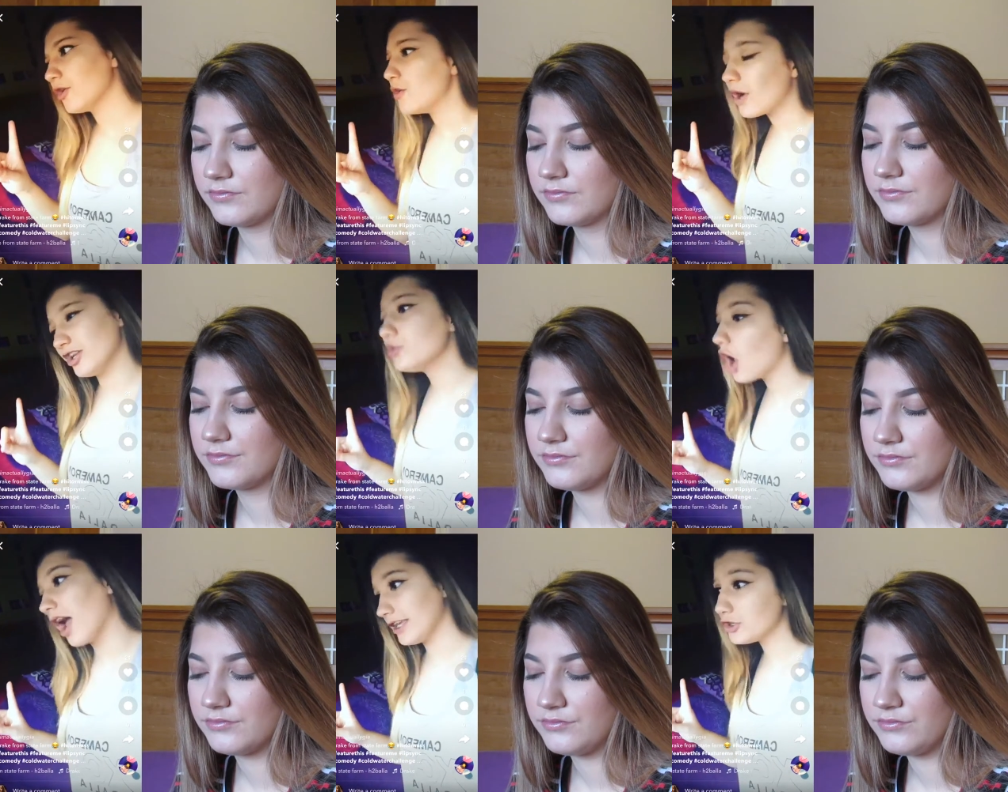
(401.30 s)
Speaker 1: Who are you
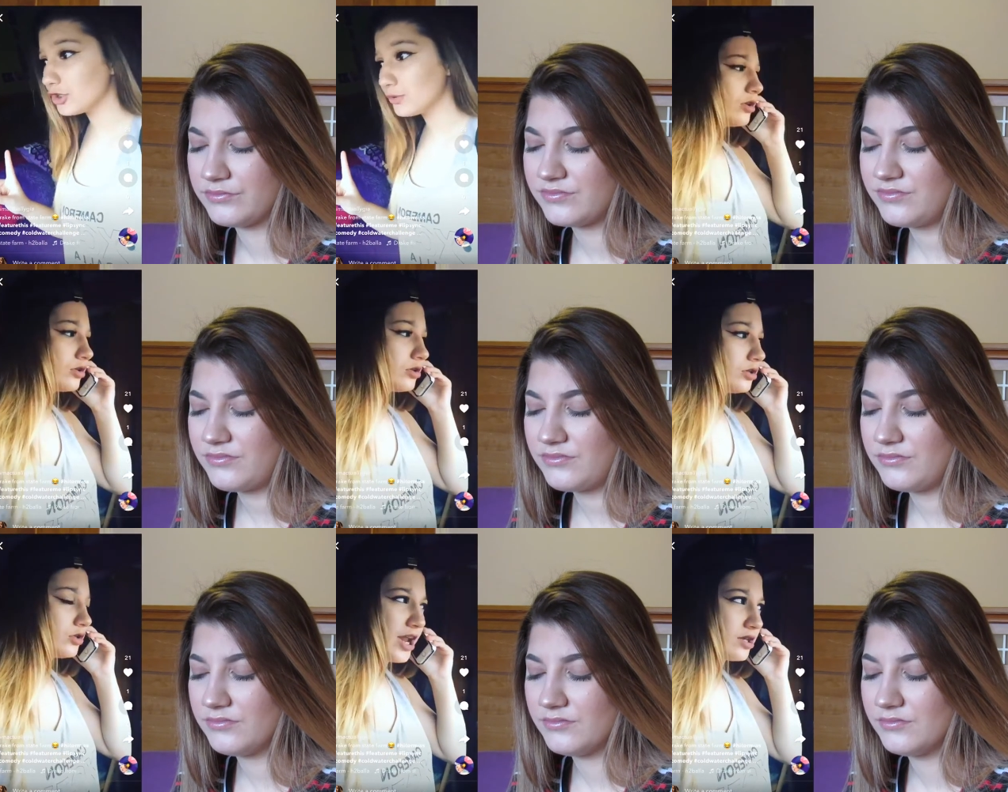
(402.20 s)
talking to?
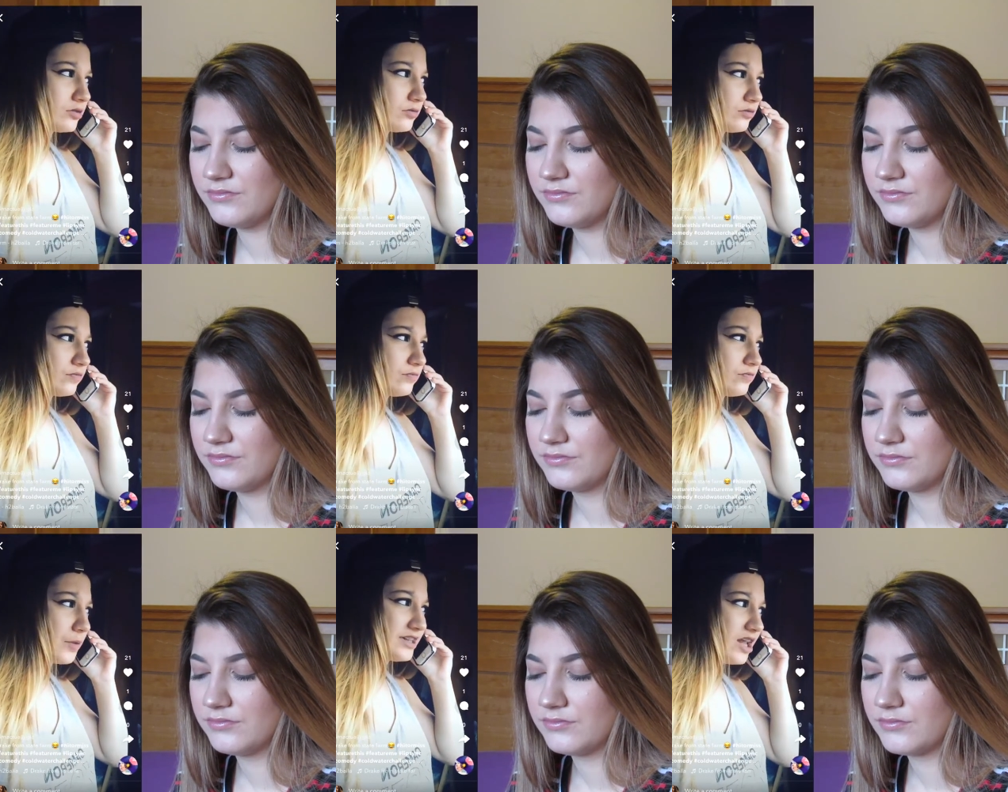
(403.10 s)
Drake
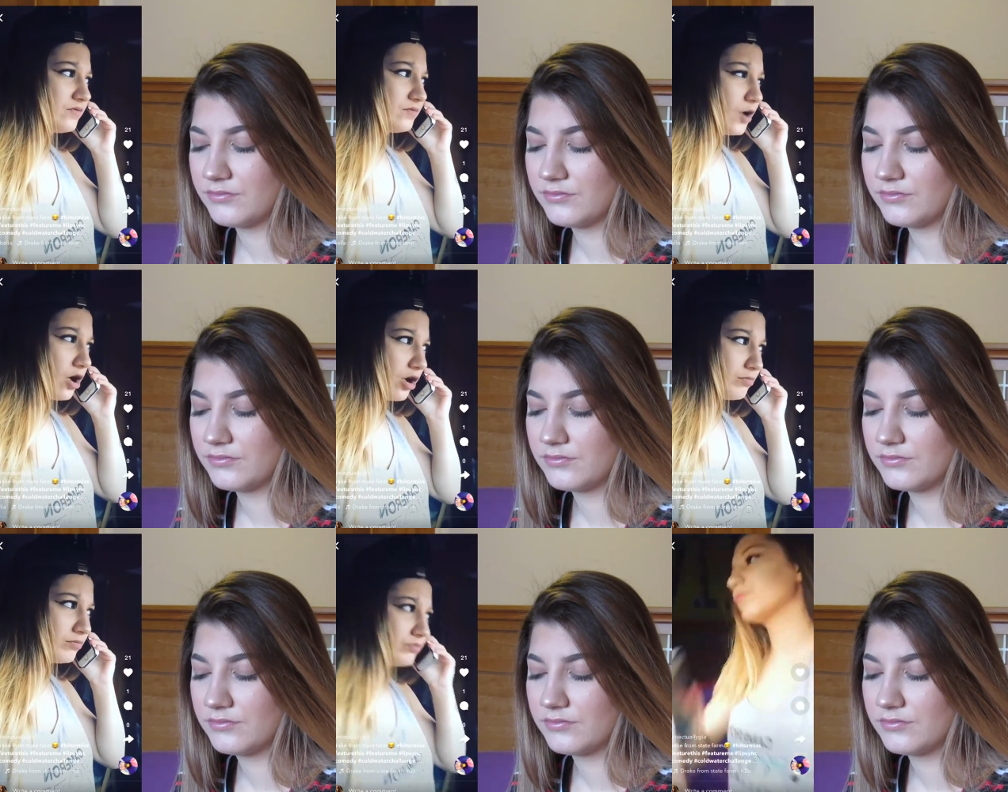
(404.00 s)
from State Farm.
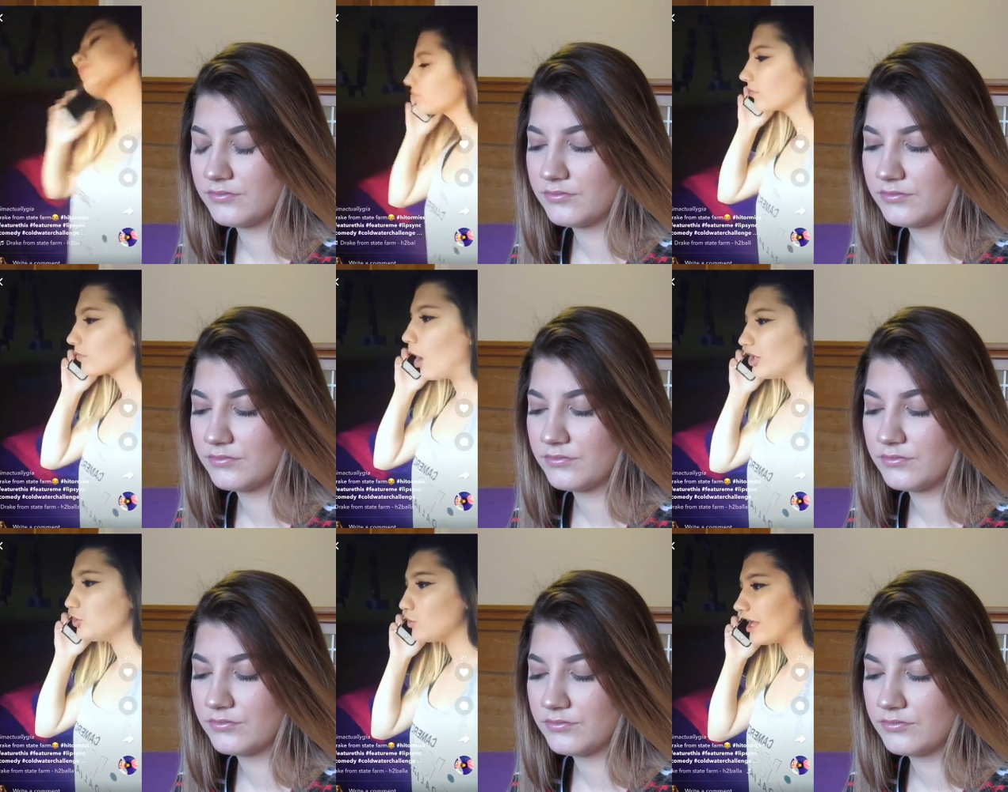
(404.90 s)
What are
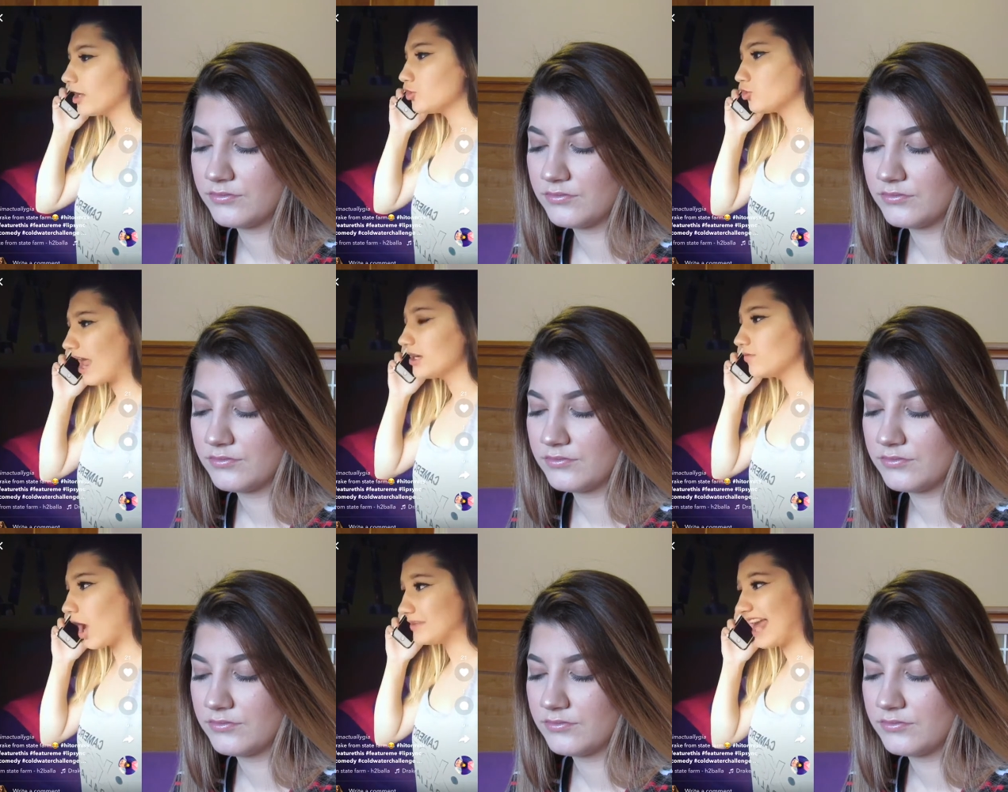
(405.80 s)
you doing? Drake
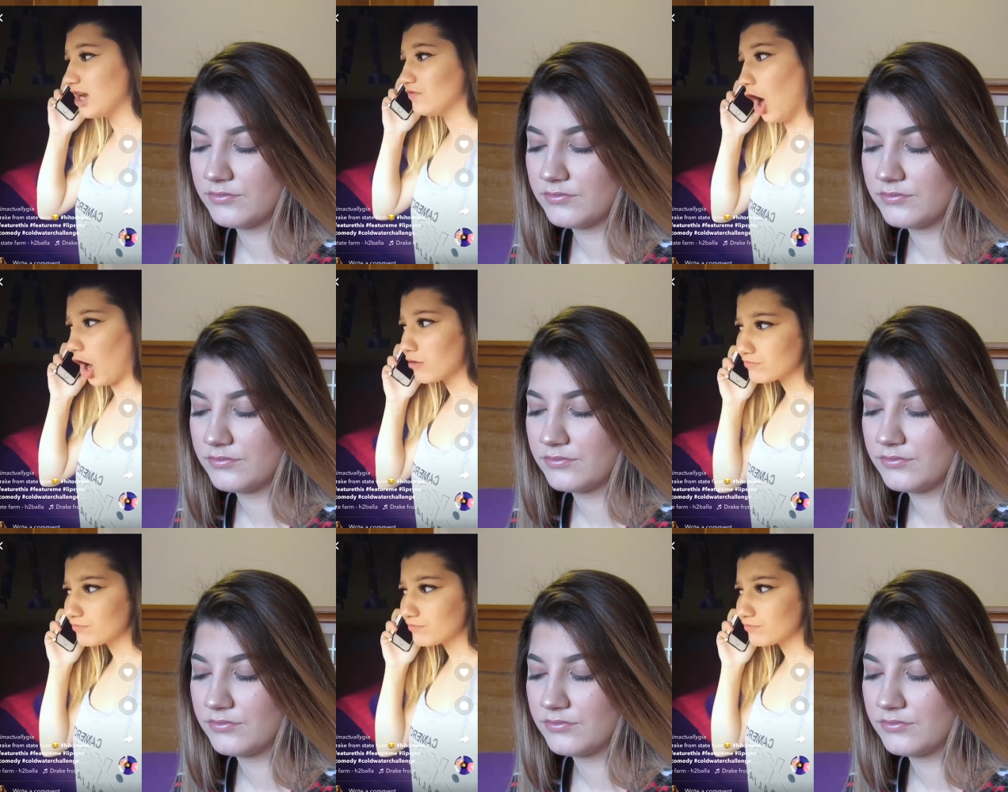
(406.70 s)
from State Farm.